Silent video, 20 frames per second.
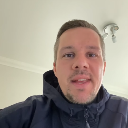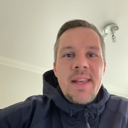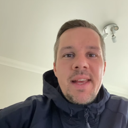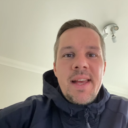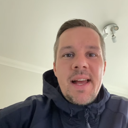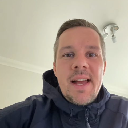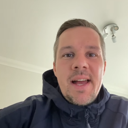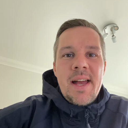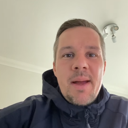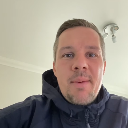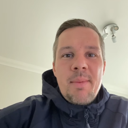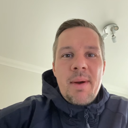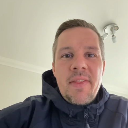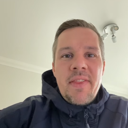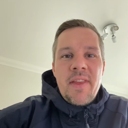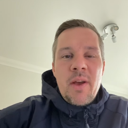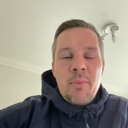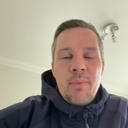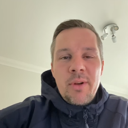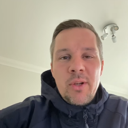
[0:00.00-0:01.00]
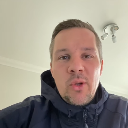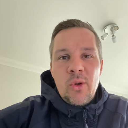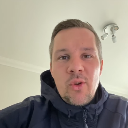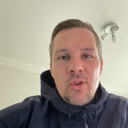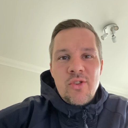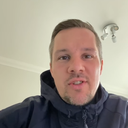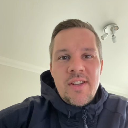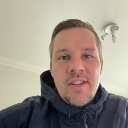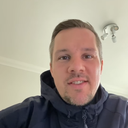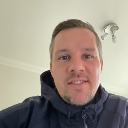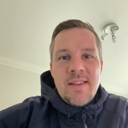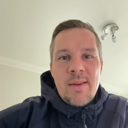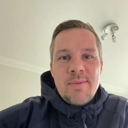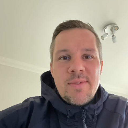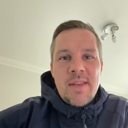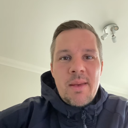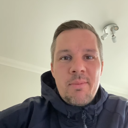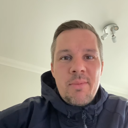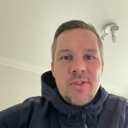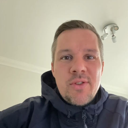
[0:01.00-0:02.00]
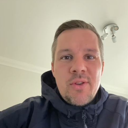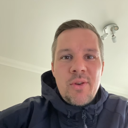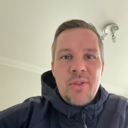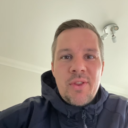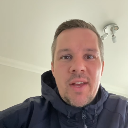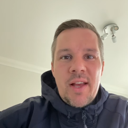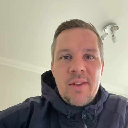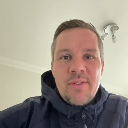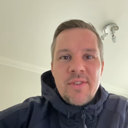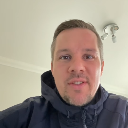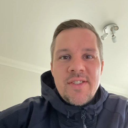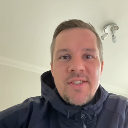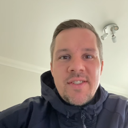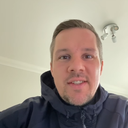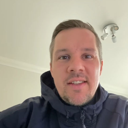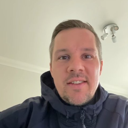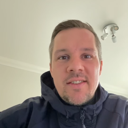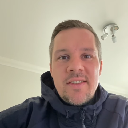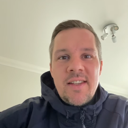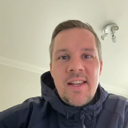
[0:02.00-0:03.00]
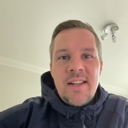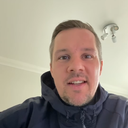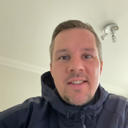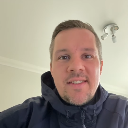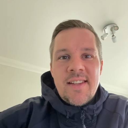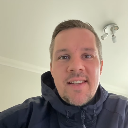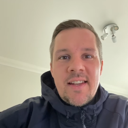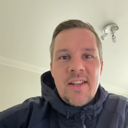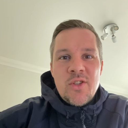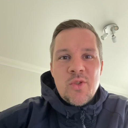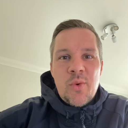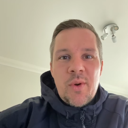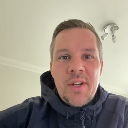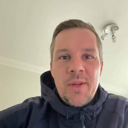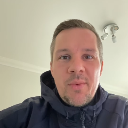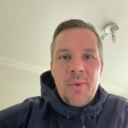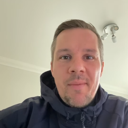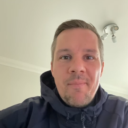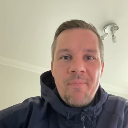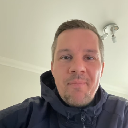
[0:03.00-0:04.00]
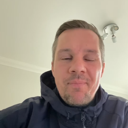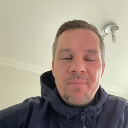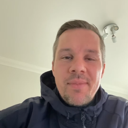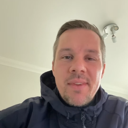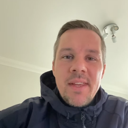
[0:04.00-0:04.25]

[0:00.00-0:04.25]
And then we launched in September 2016 at Centre 21.